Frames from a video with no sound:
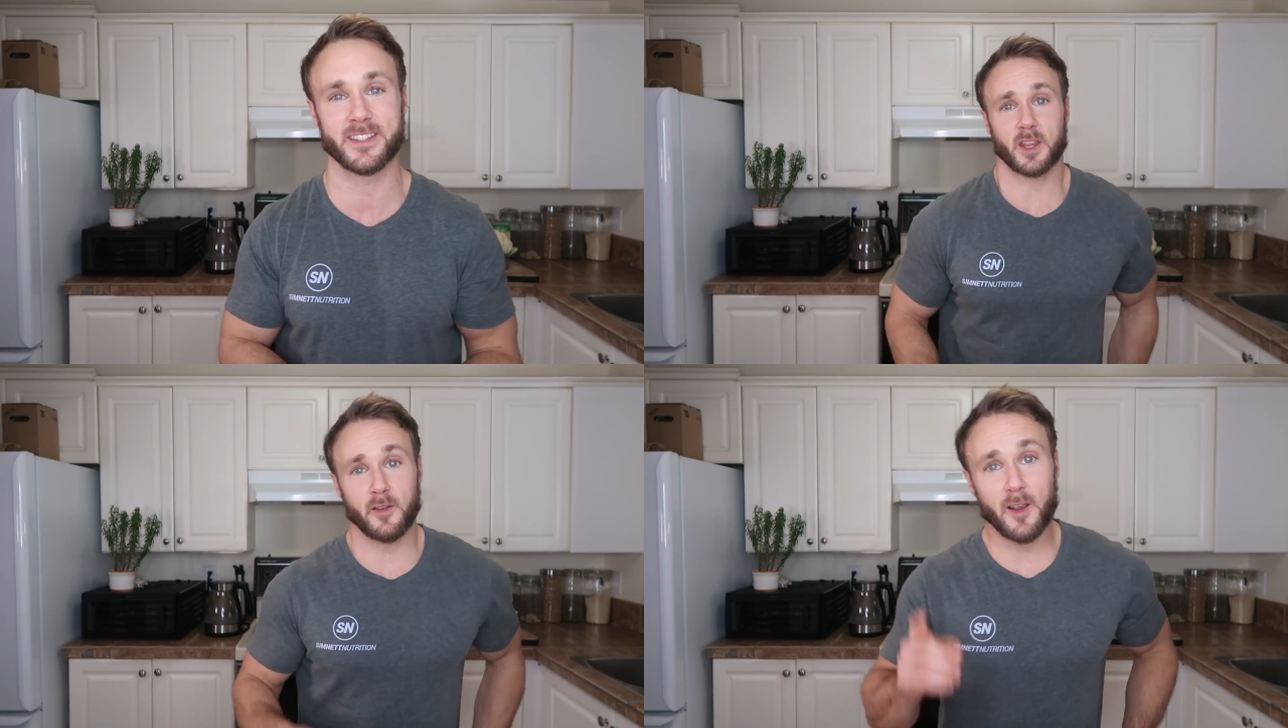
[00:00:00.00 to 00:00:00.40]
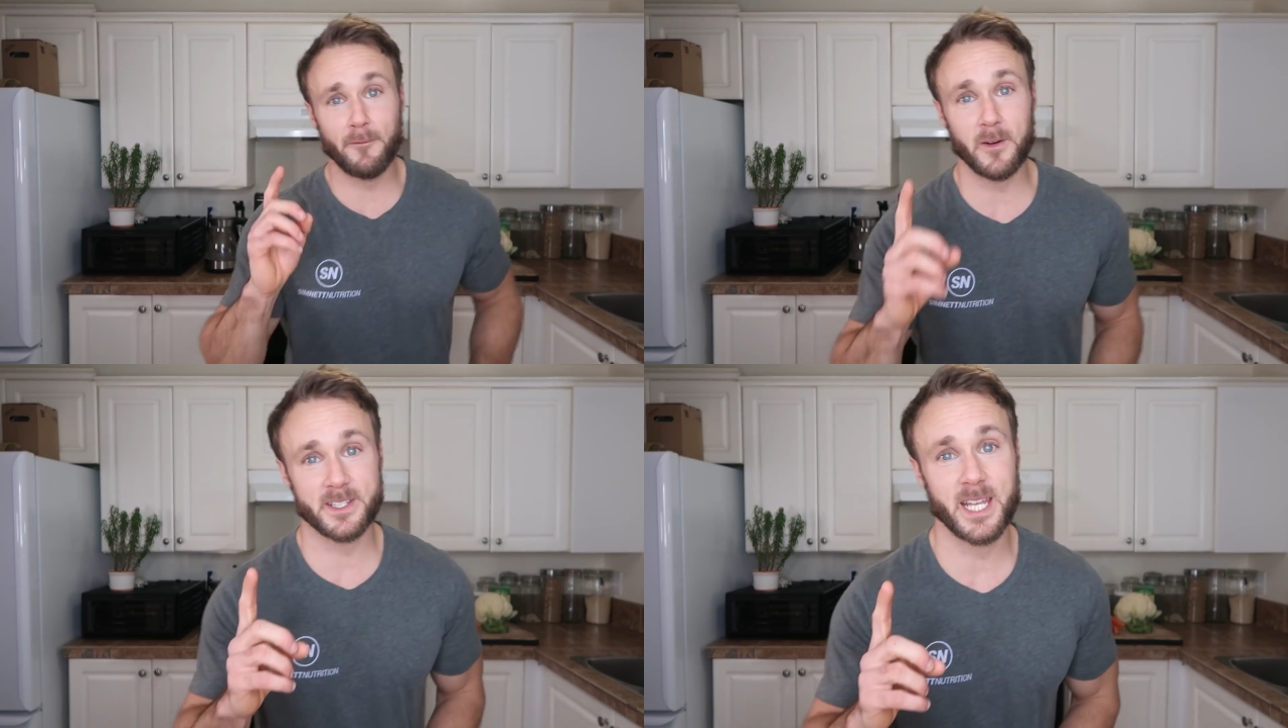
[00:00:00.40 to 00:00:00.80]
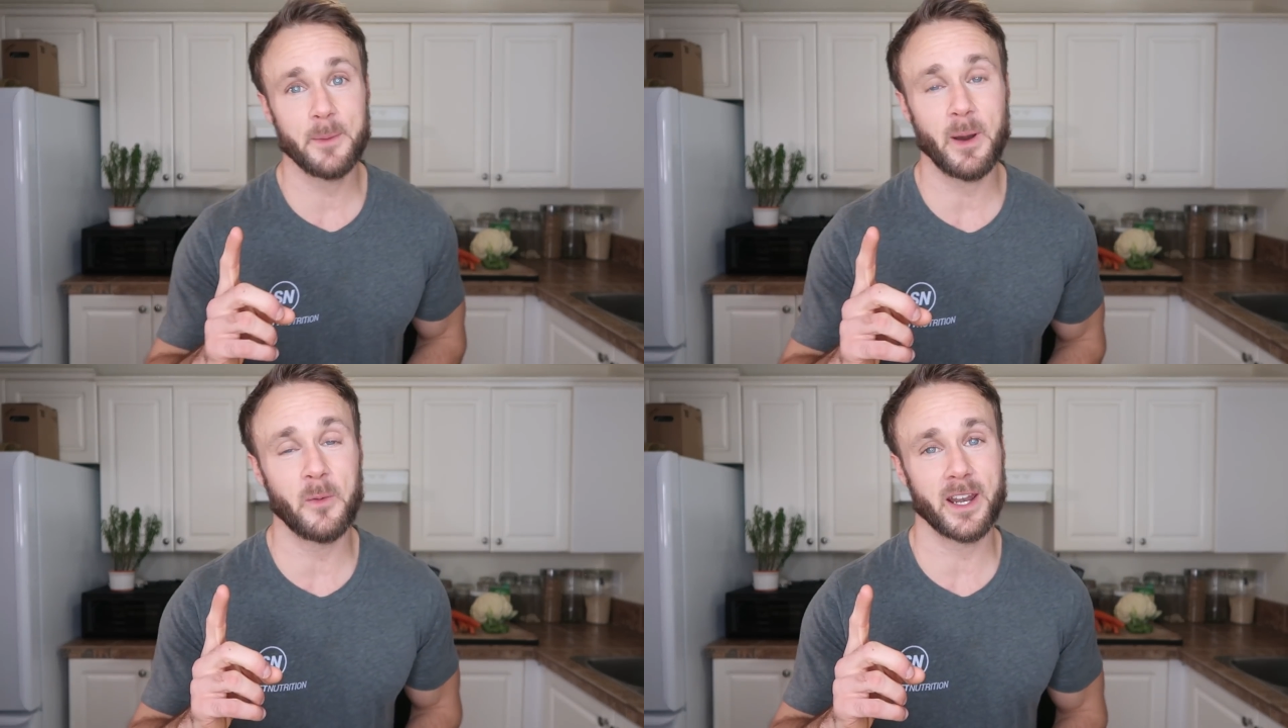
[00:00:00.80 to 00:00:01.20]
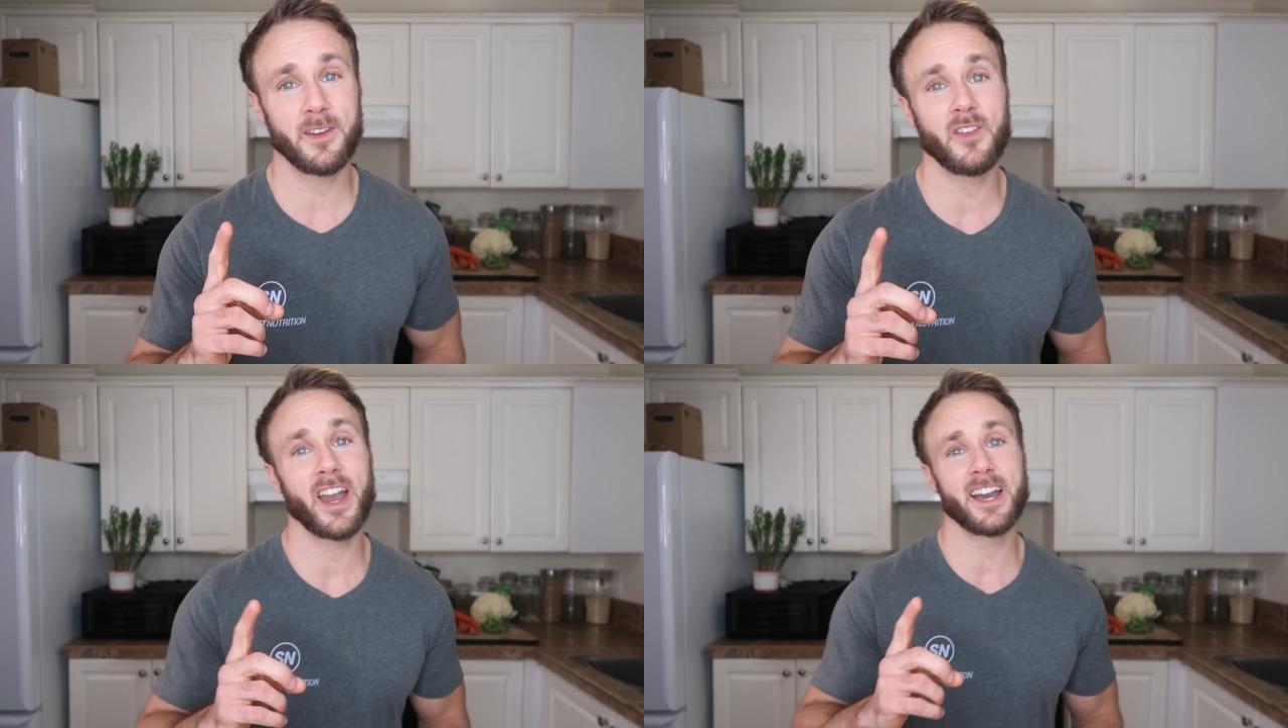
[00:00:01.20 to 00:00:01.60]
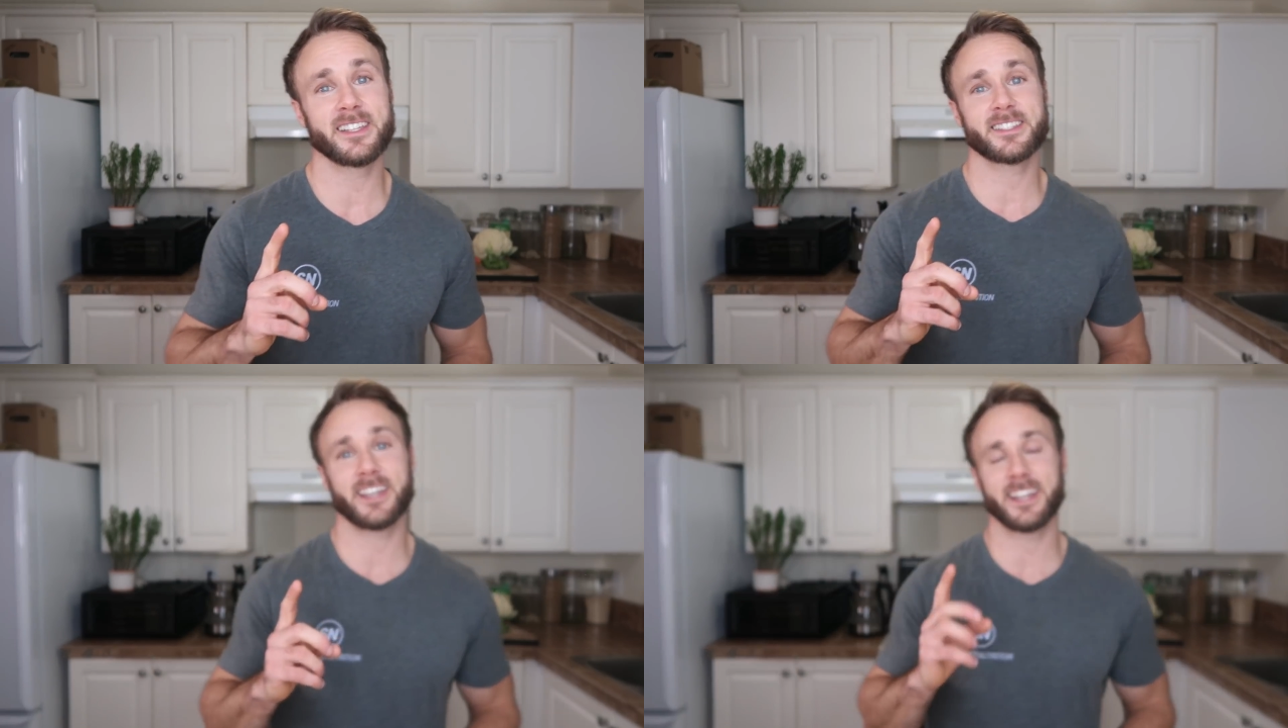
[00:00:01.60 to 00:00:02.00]
So the very first tip I wanna give you
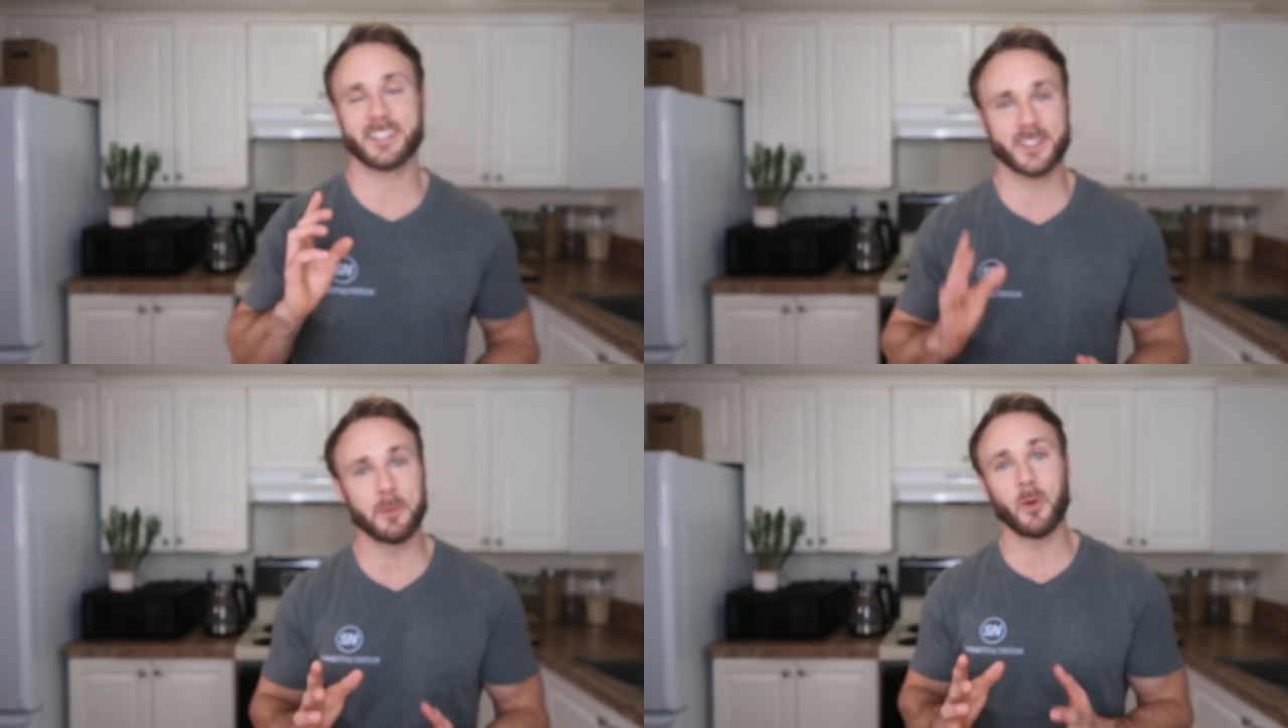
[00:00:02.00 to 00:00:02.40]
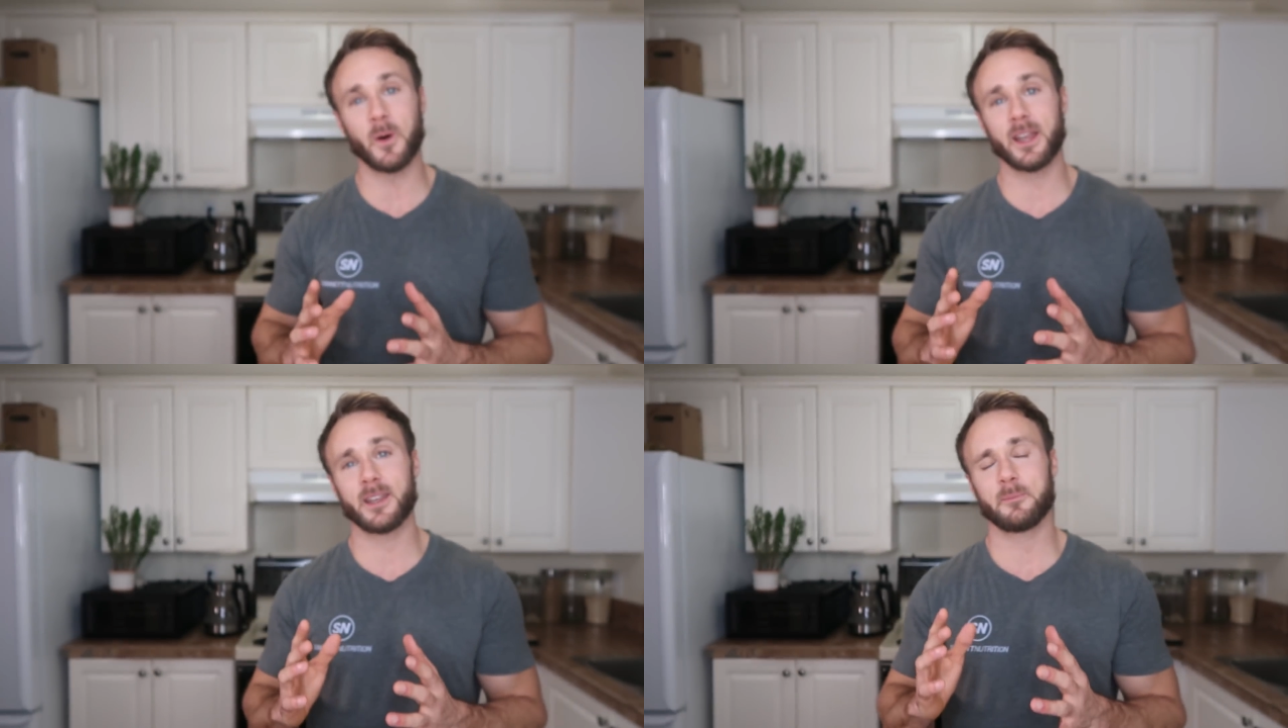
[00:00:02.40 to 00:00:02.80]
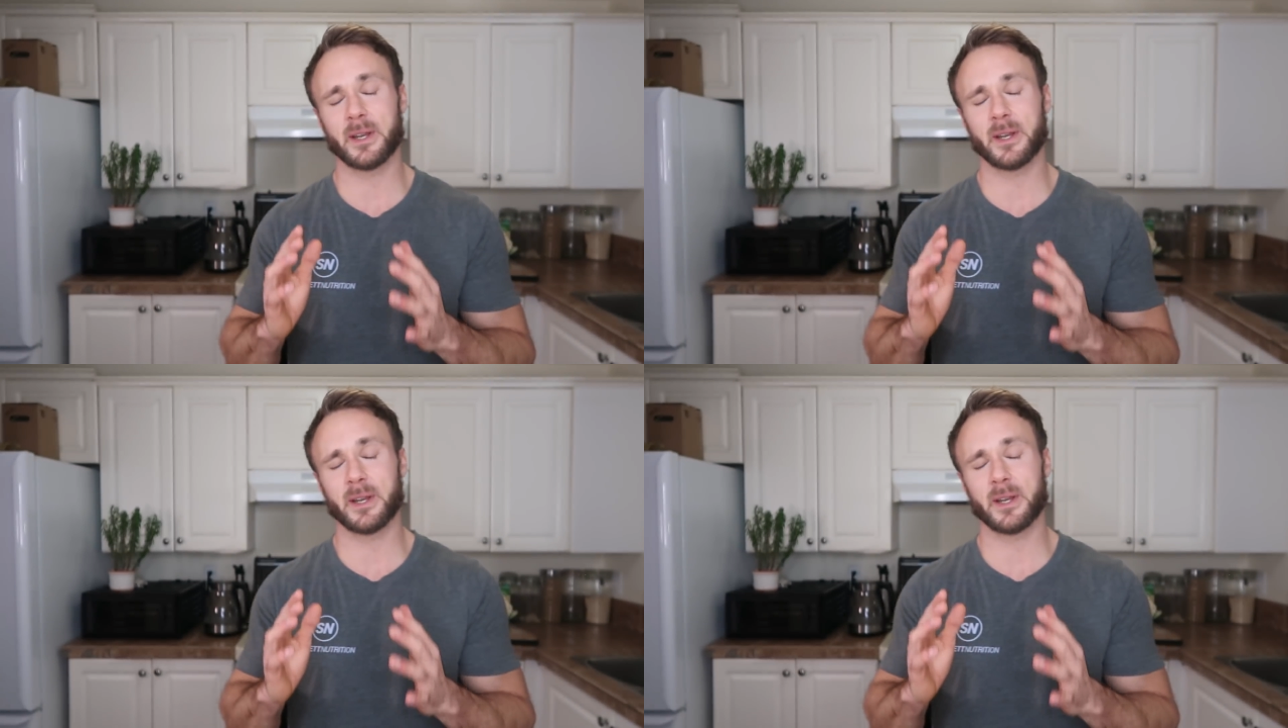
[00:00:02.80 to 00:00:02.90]
guys, and it's a simple one,